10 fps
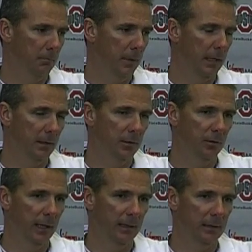And to
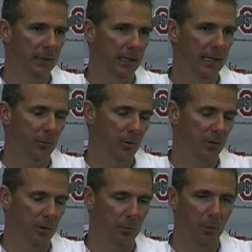do that today, that
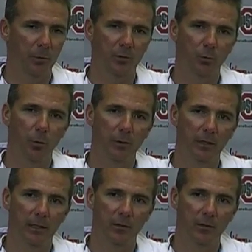was the purpose of what we did.